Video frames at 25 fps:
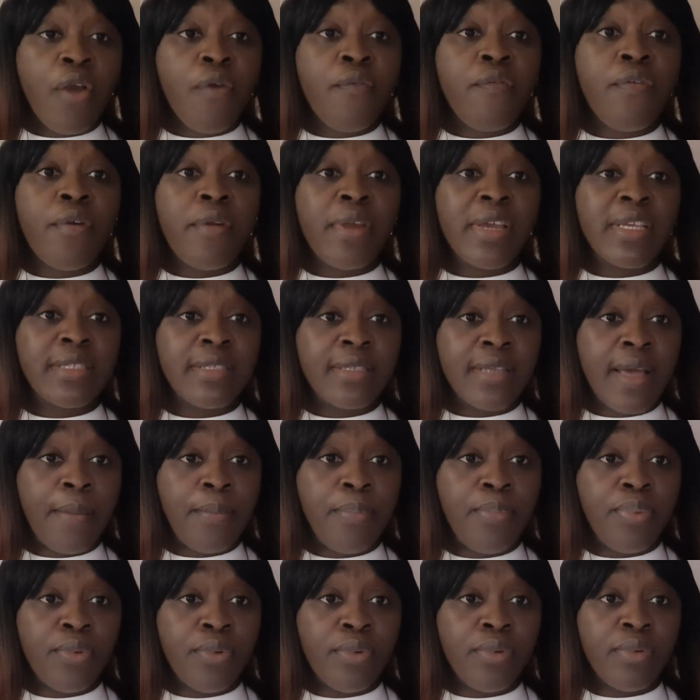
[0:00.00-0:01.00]
For
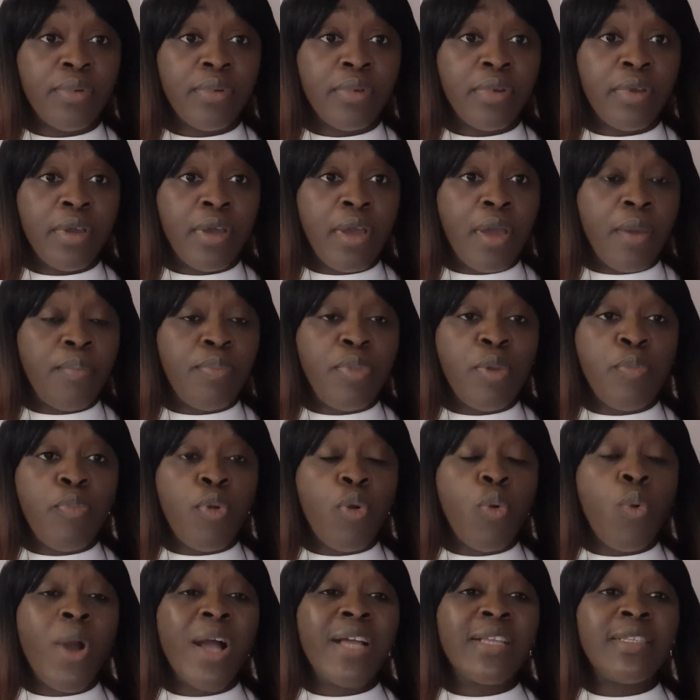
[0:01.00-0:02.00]
example,
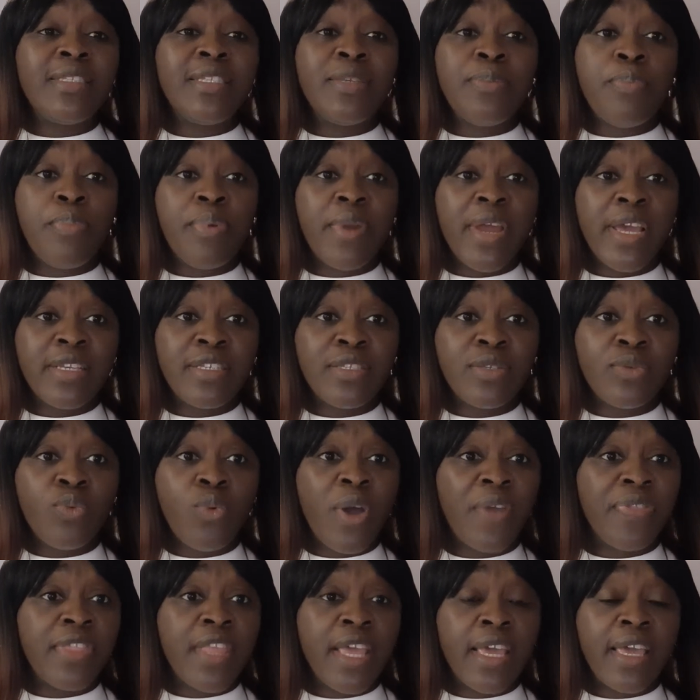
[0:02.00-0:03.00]
people who are depressed,
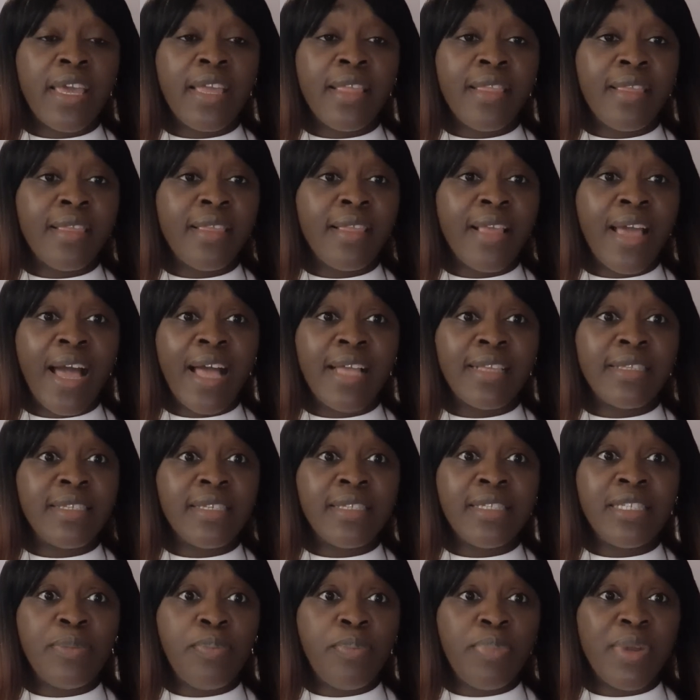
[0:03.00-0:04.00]
who are taking
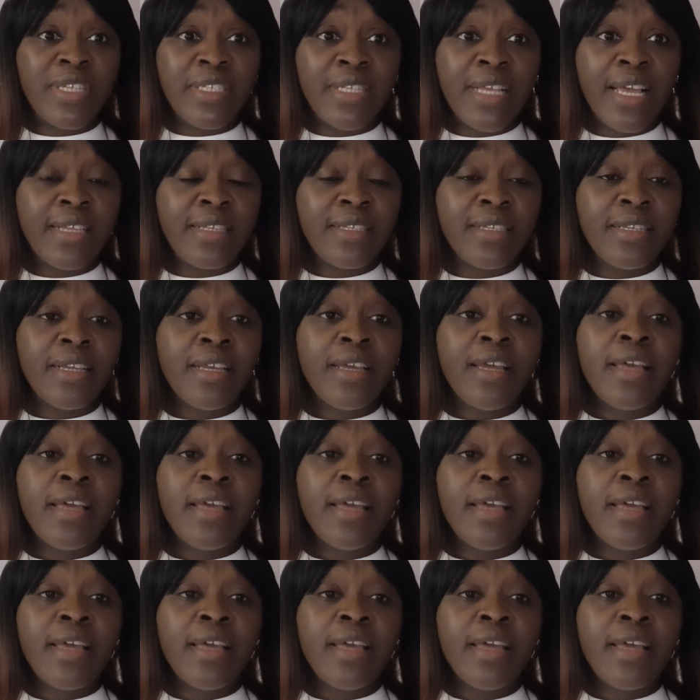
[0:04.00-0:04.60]
antidepressants,